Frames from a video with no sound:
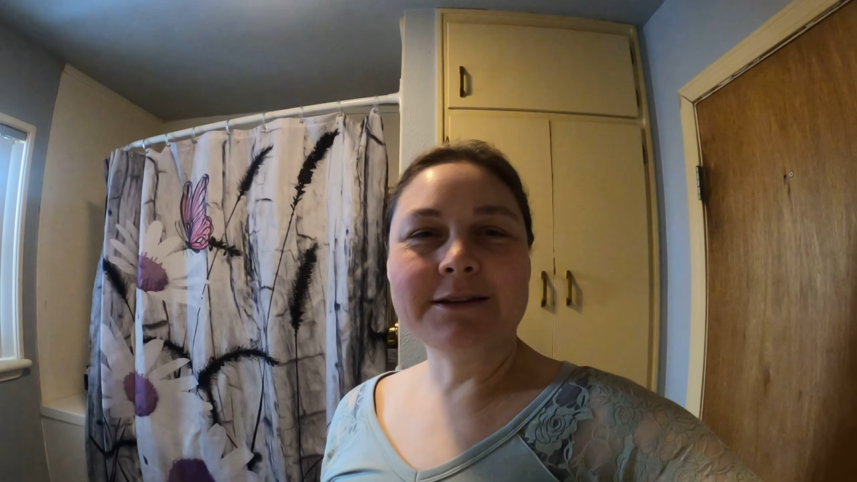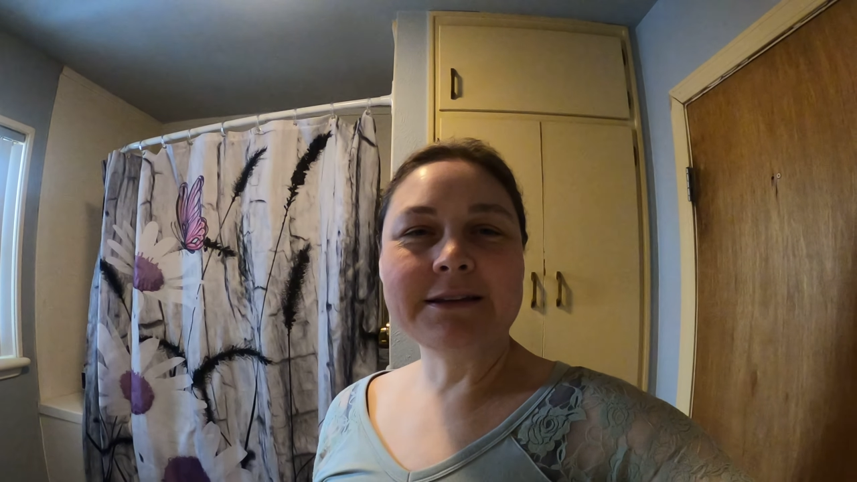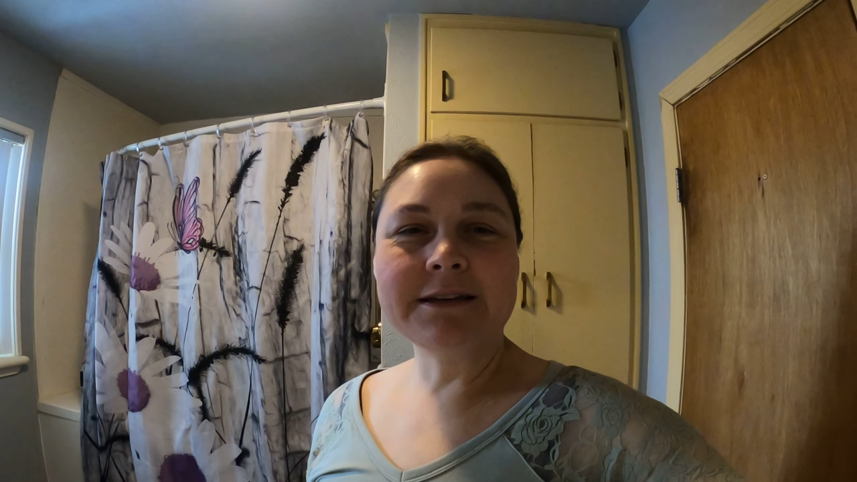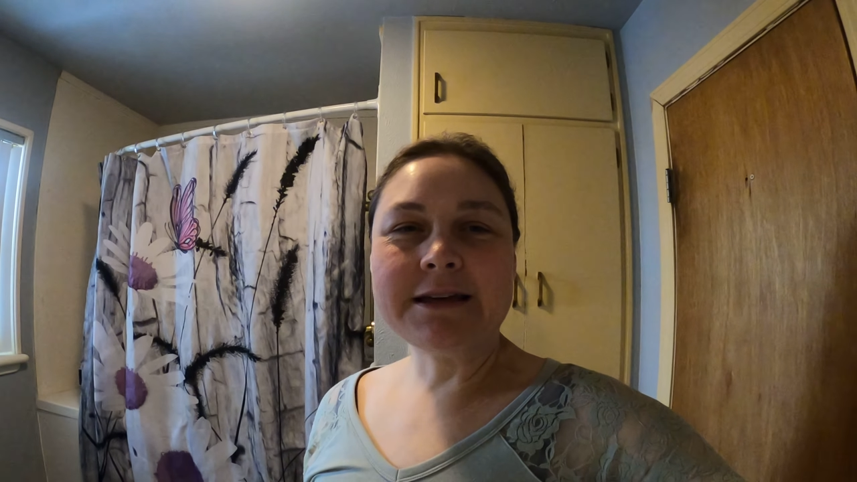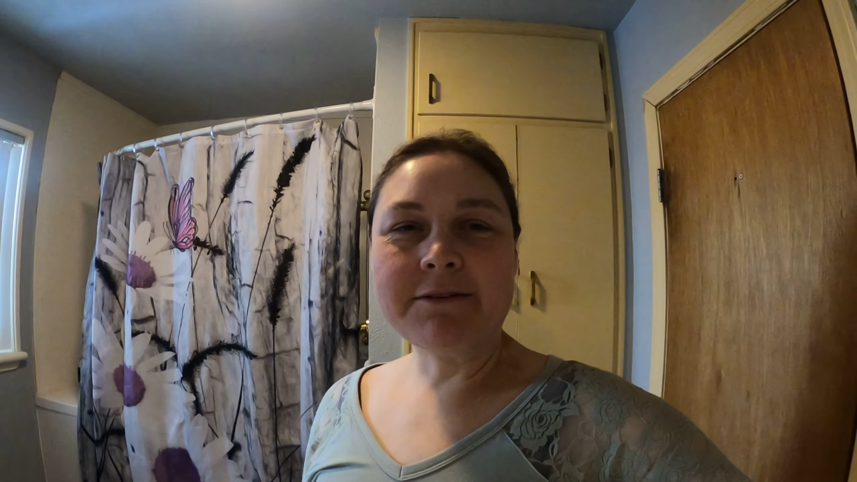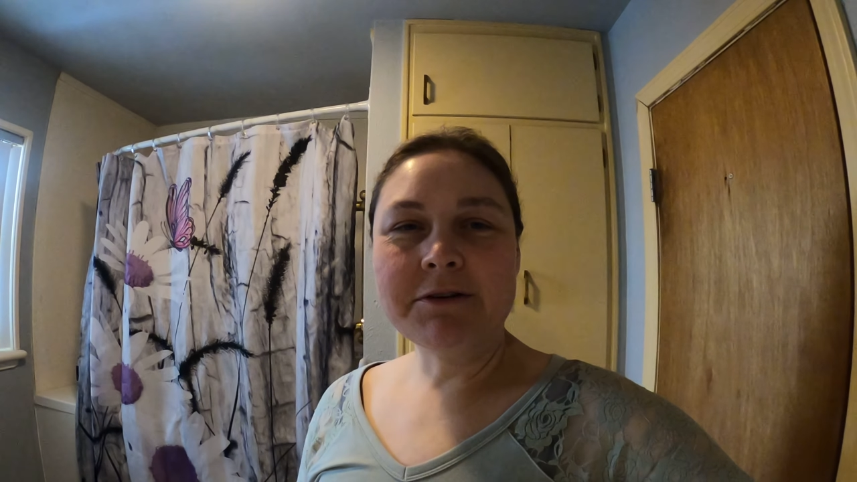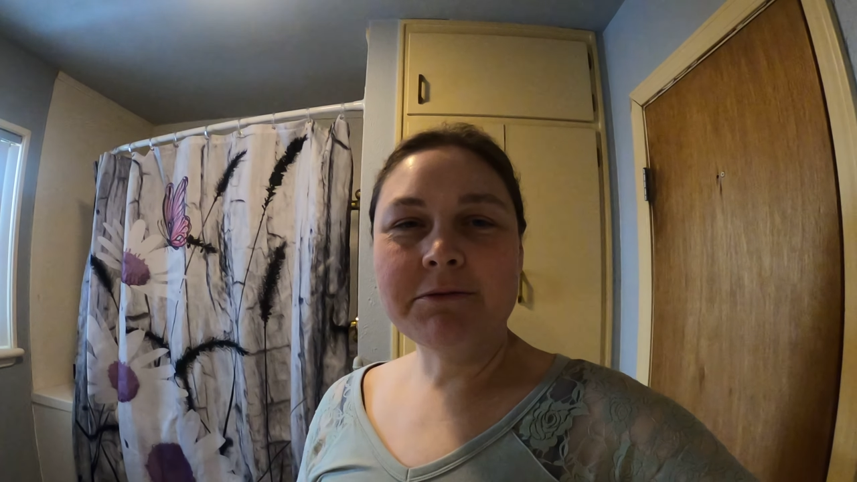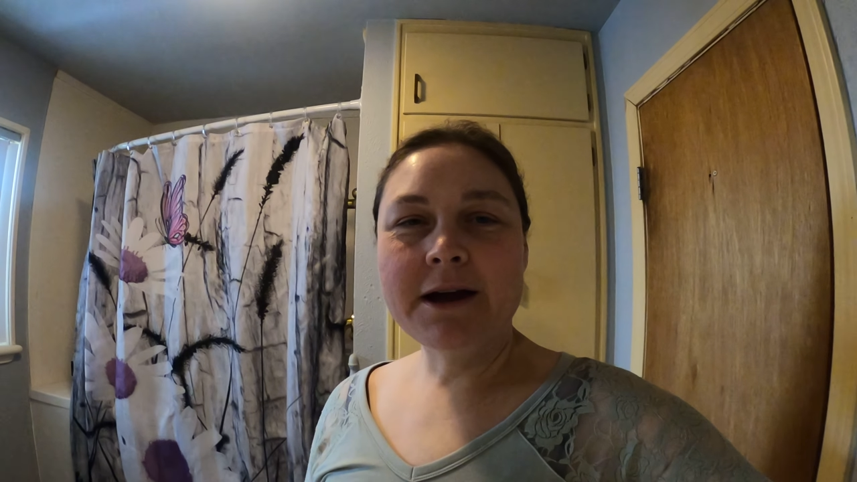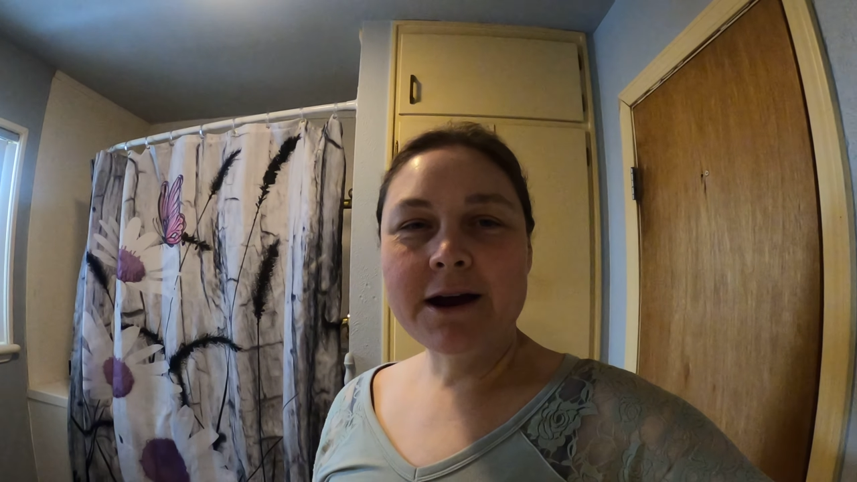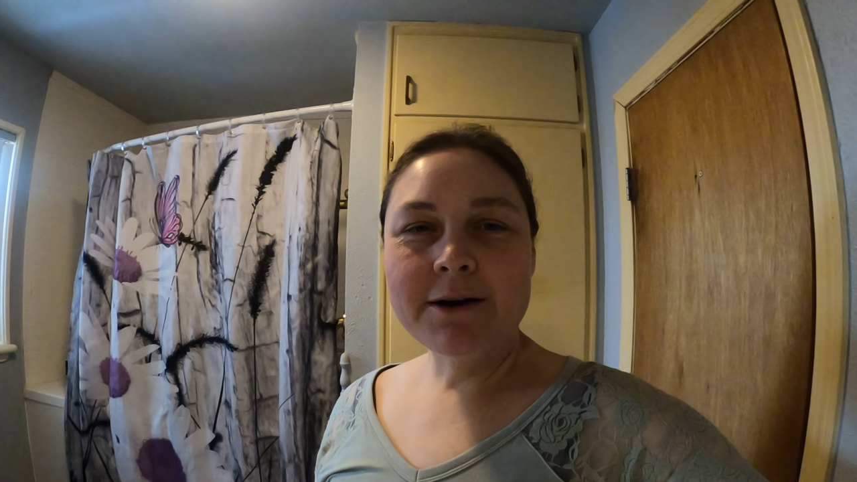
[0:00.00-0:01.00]
it leaked
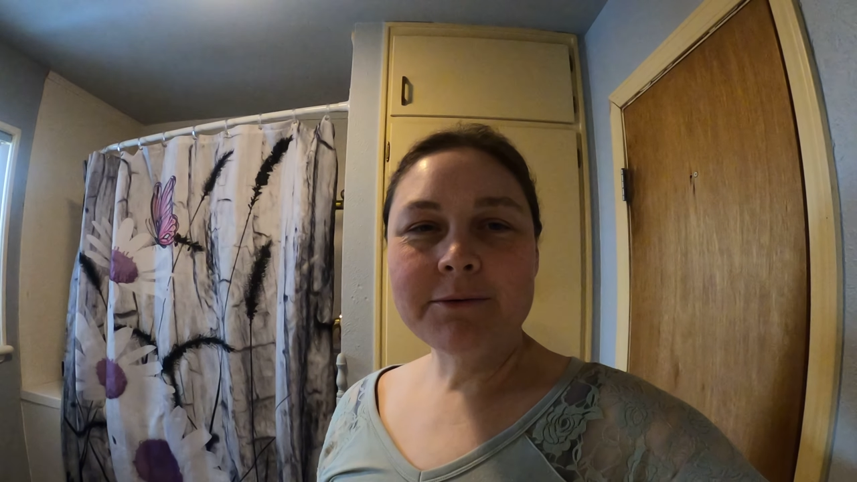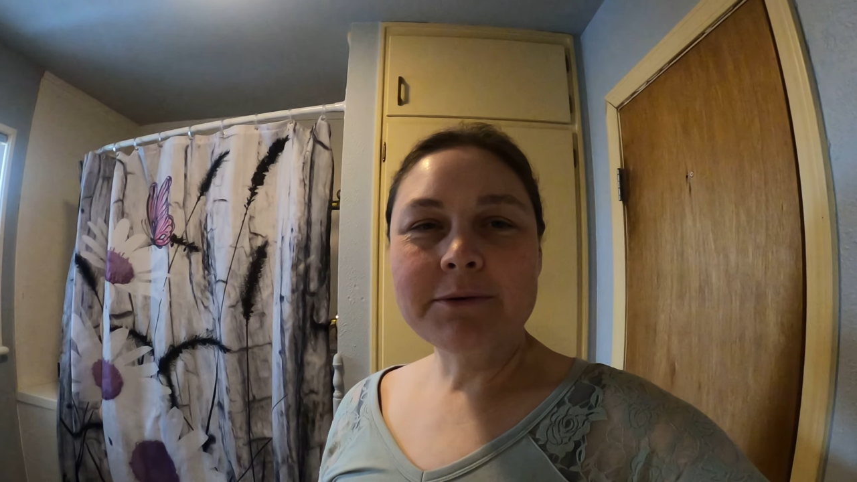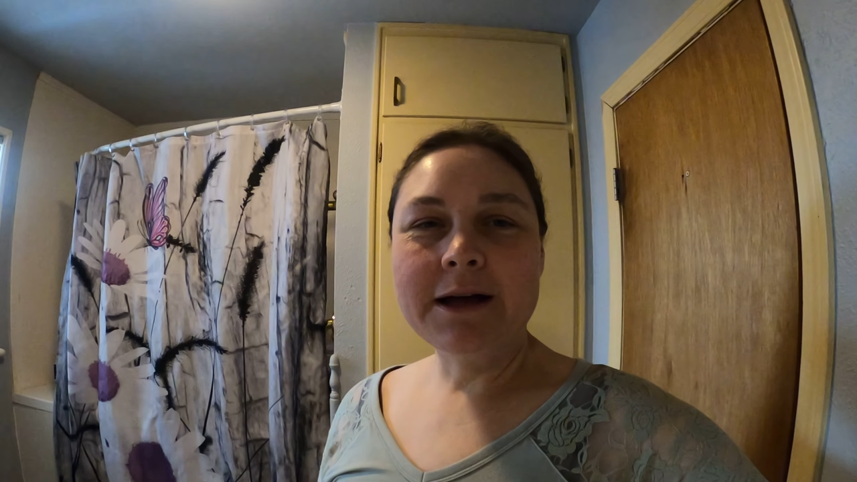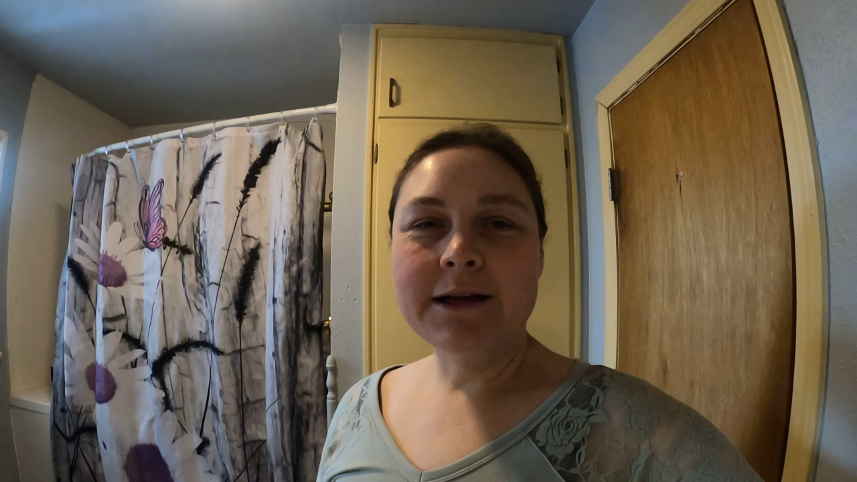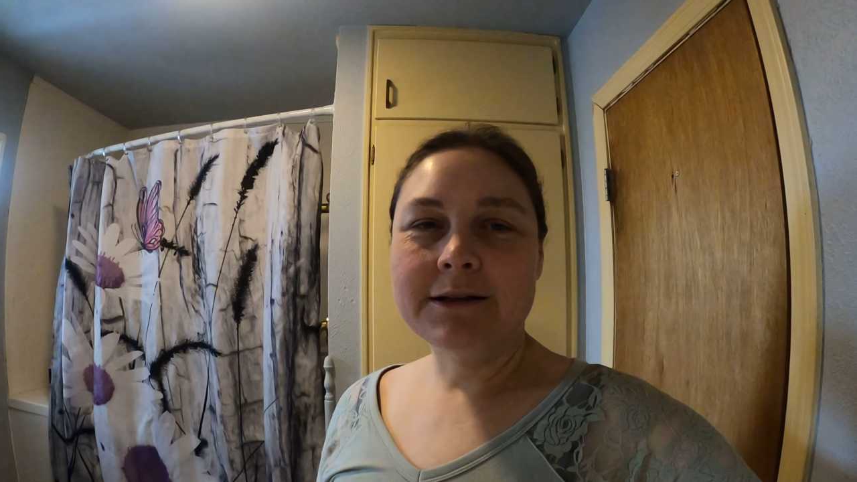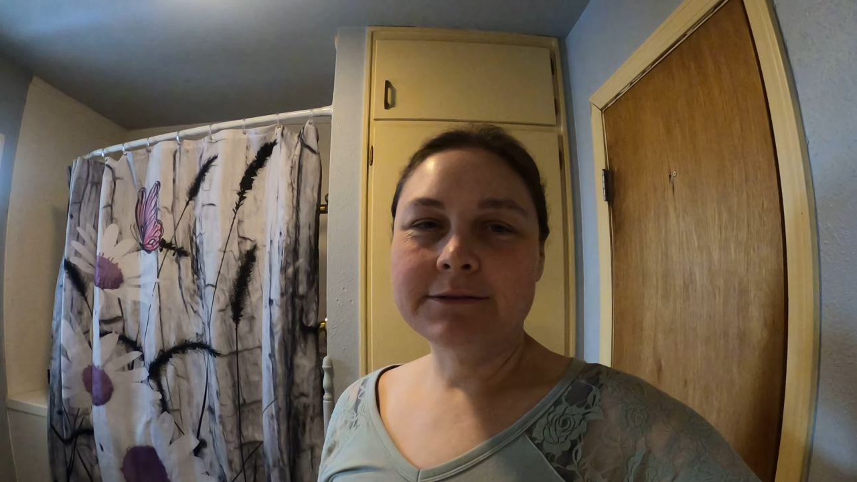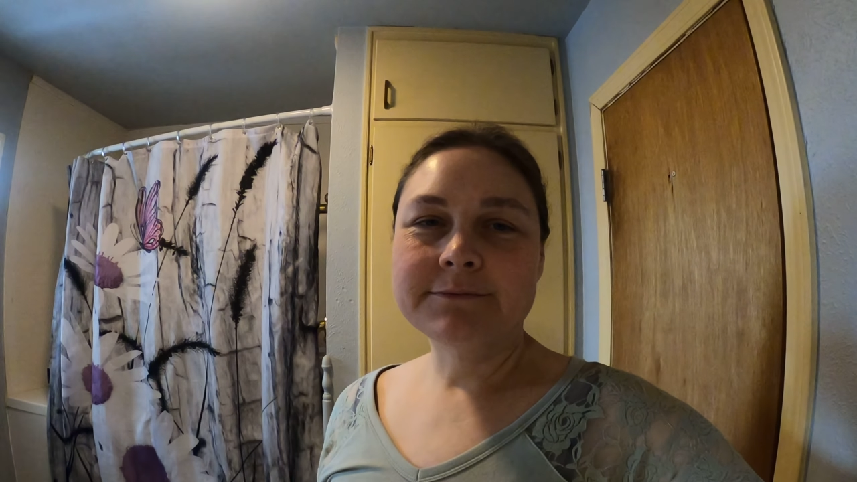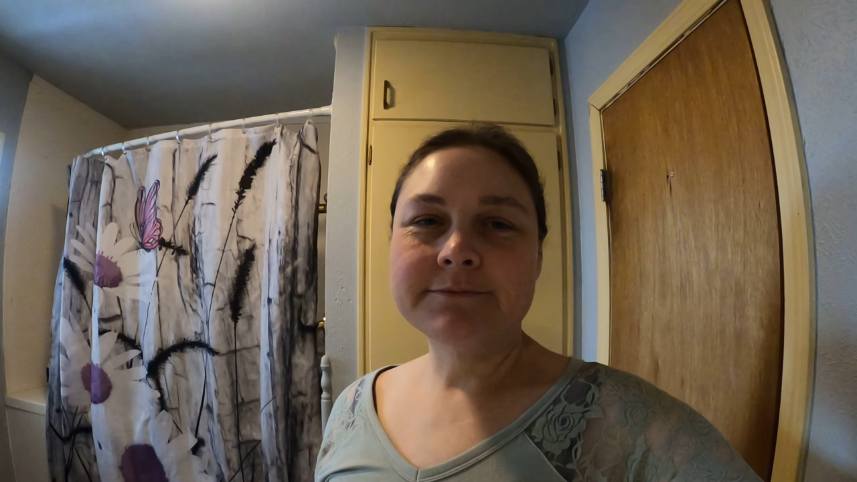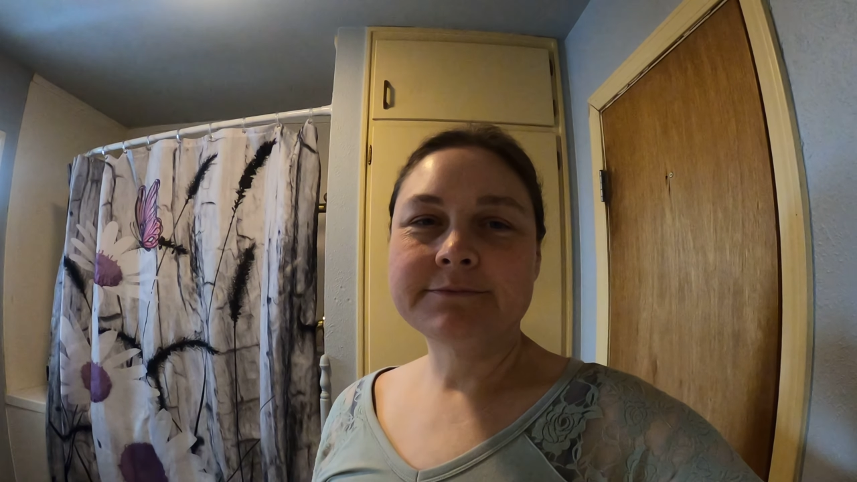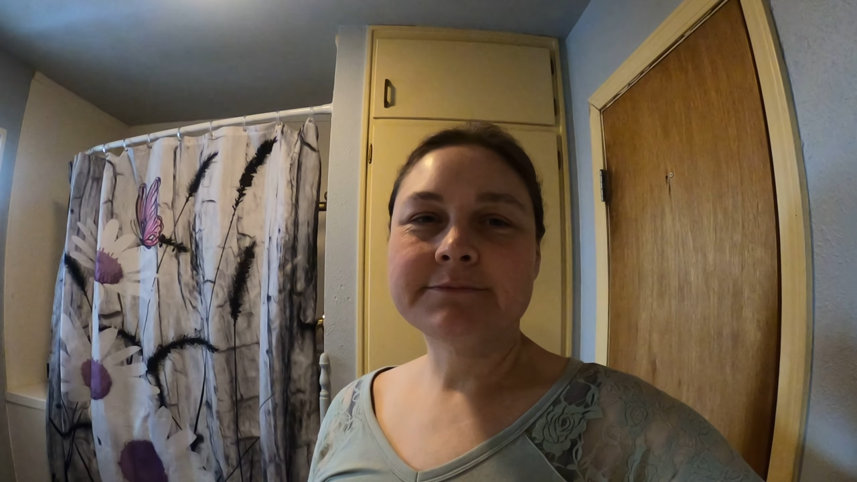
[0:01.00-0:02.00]
everywhere.
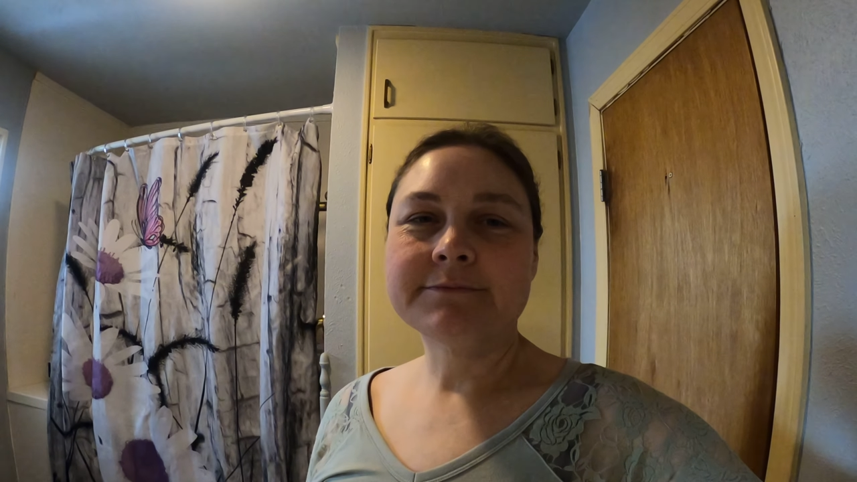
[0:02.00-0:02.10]
Well,